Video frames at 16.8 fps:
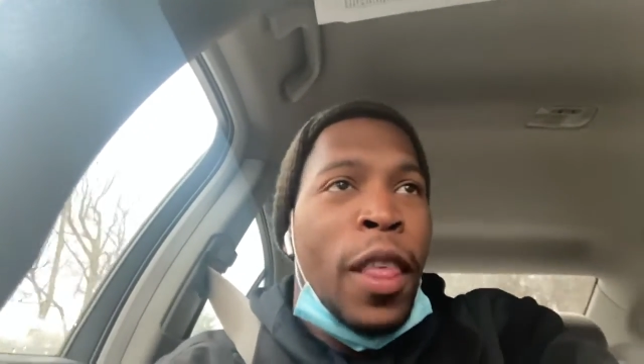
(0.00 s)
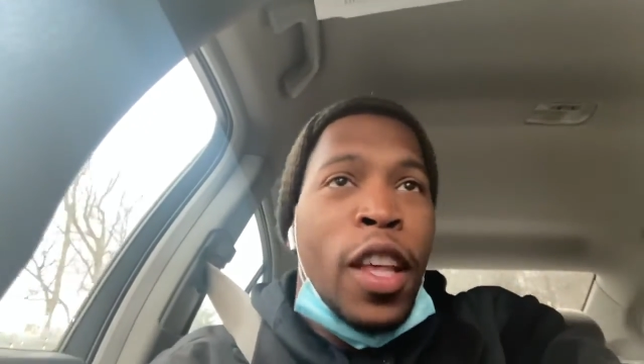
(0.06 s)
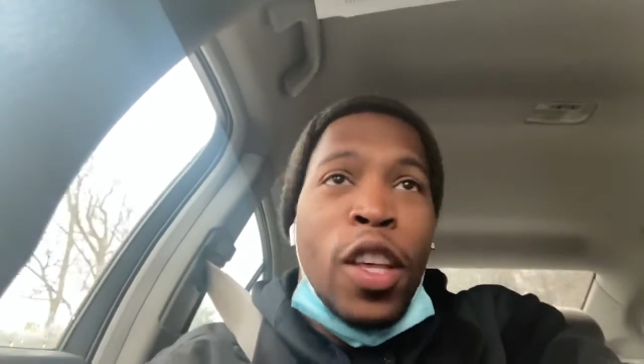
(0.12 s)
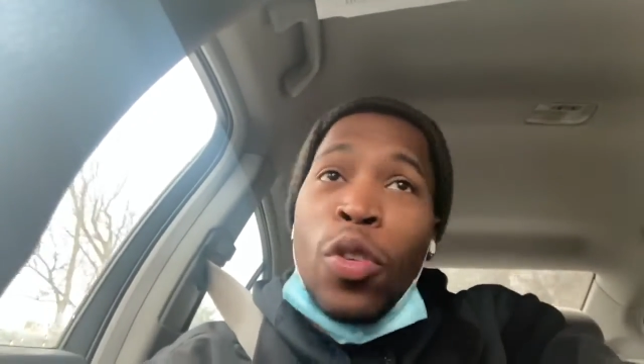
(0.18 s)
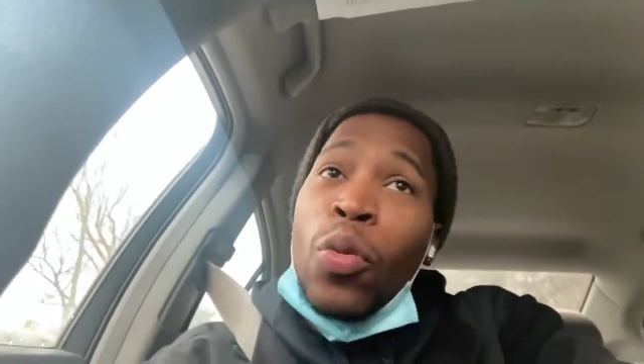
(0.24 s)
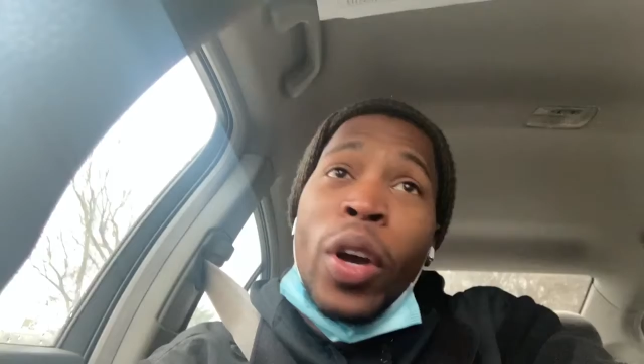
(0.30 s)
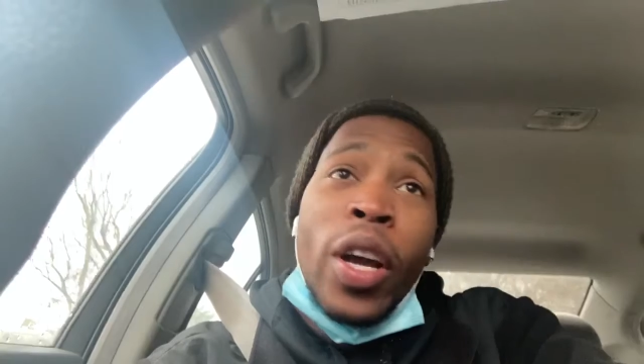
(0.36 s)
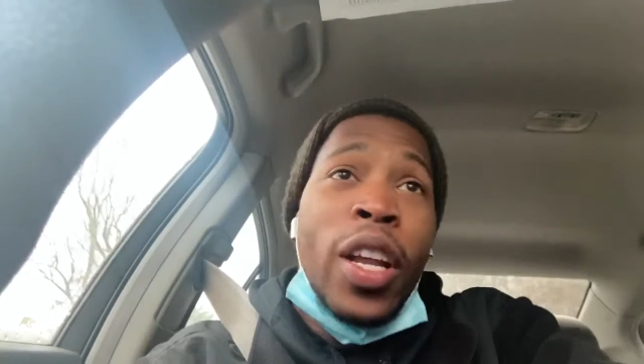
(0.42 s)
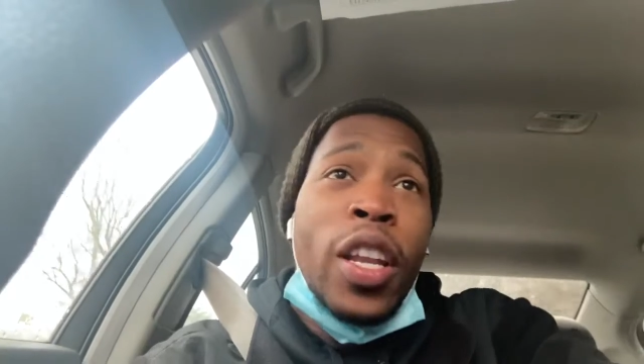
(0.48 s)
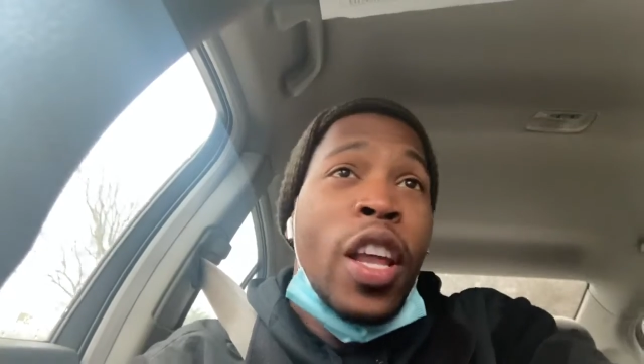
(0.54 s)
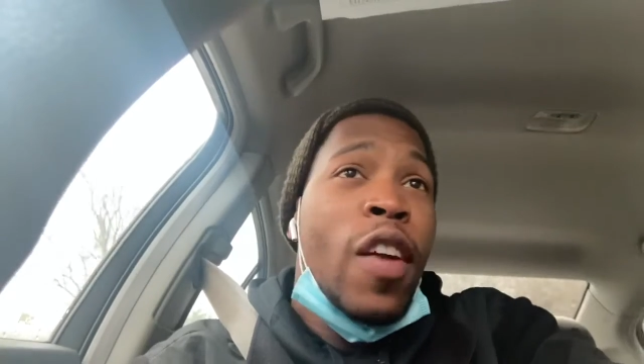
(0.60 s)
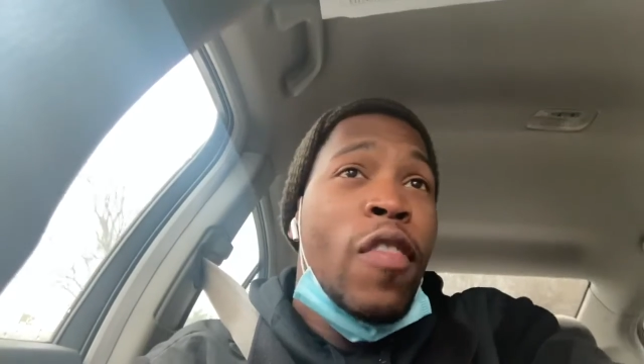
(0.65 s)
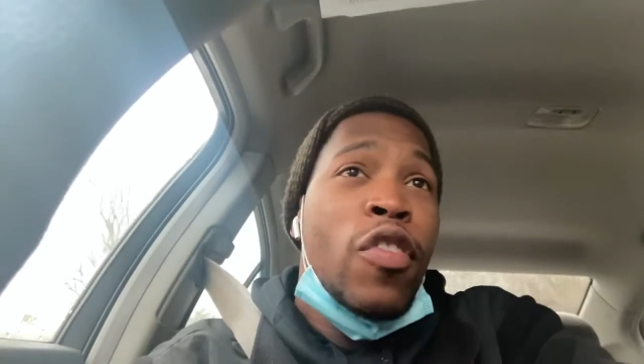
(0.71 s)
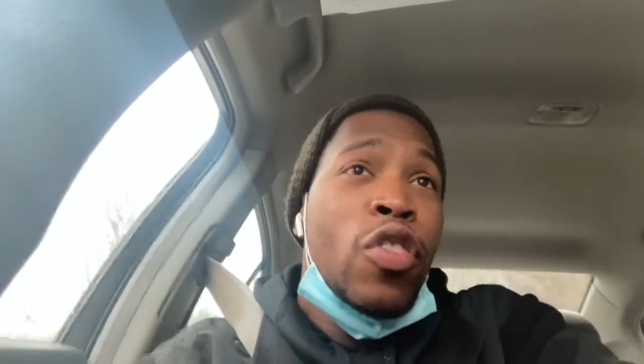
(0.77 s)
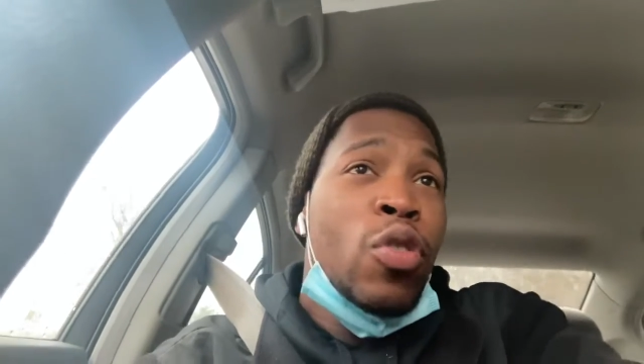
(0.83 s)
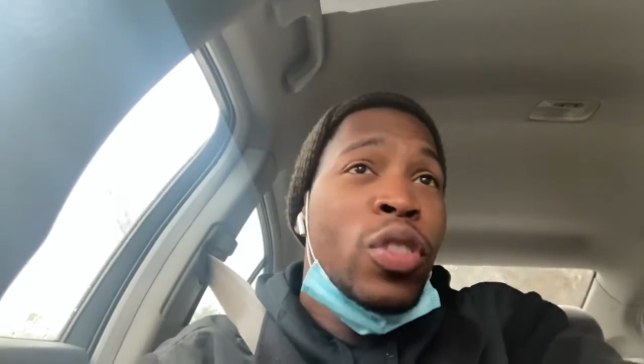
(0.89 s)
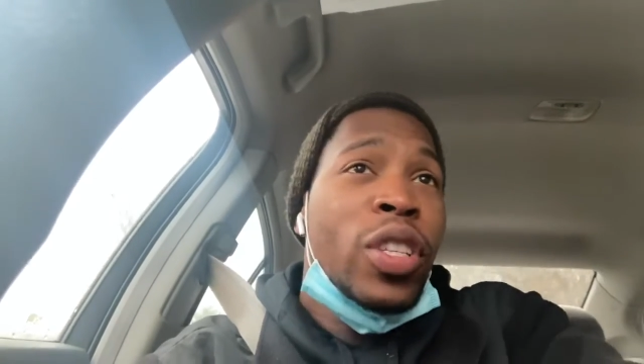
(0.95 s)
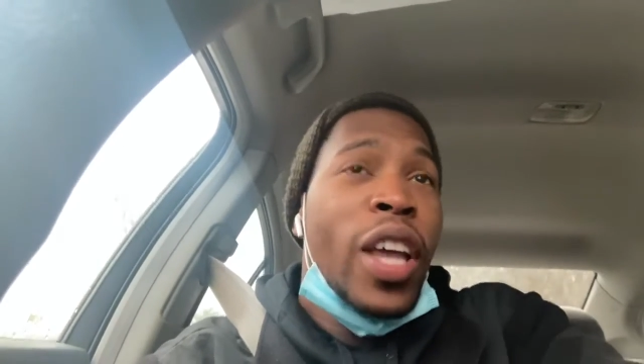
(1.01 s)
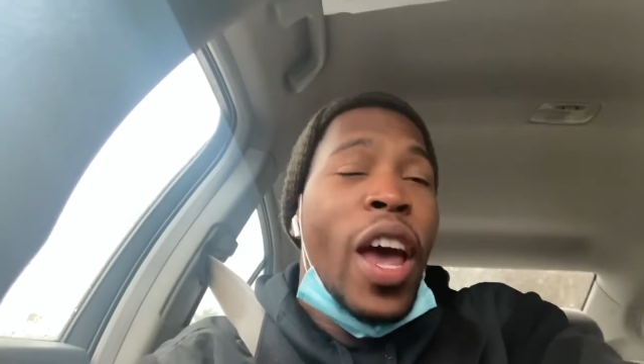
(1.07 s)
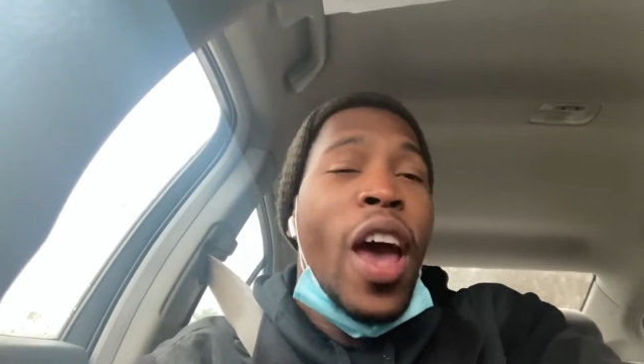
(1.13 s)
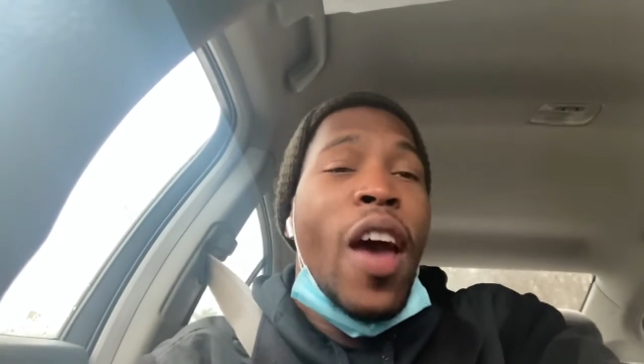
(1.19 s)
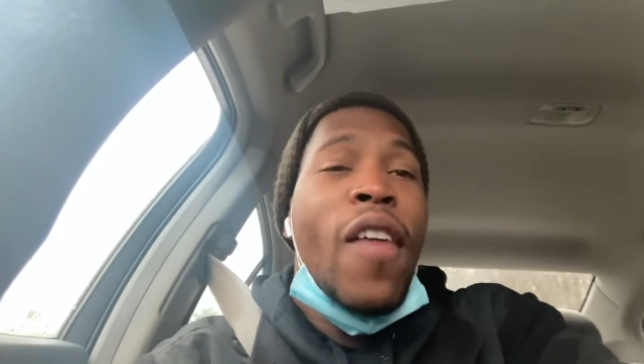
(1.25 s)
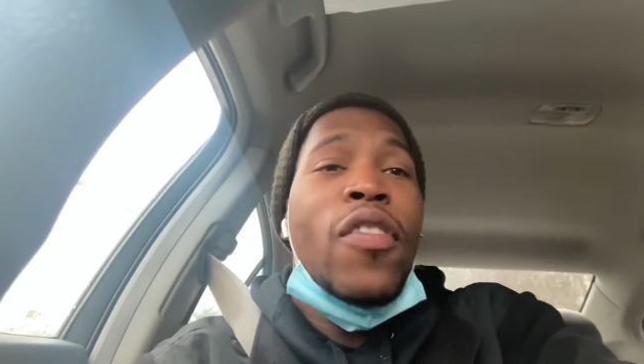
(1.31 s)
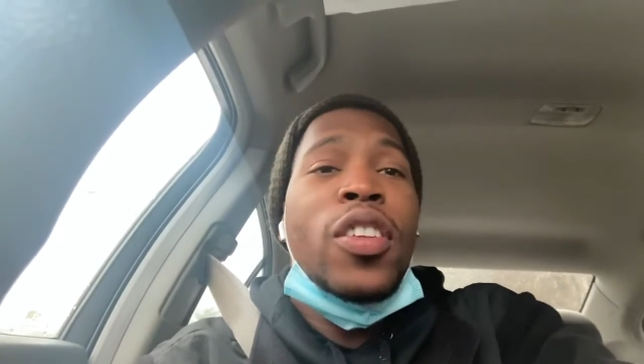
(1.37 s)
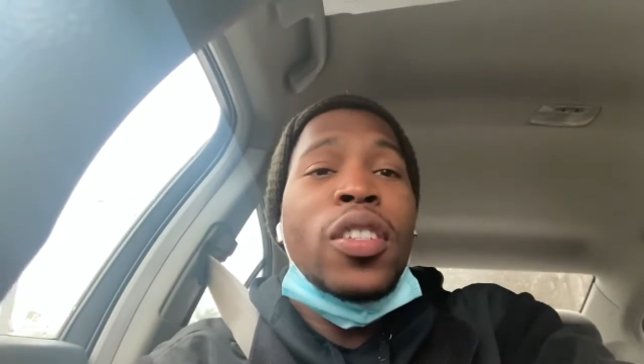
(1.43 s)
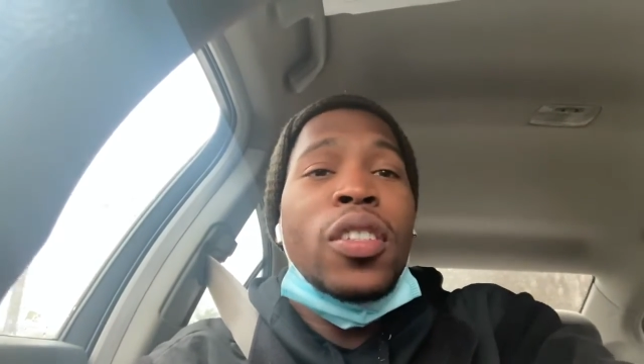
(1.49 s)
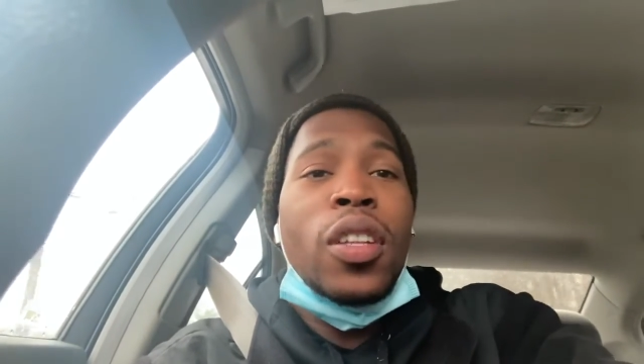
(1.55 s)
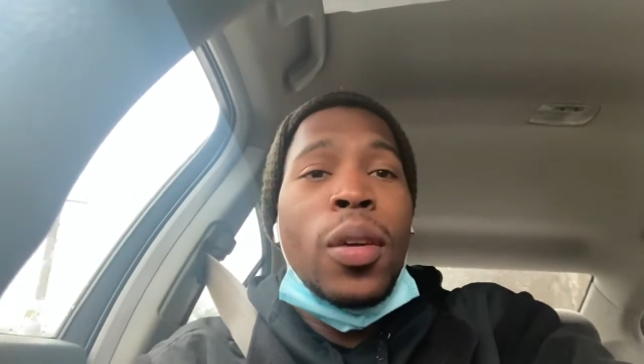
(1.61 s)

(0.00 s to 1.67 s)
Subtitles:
You ain't never used to having this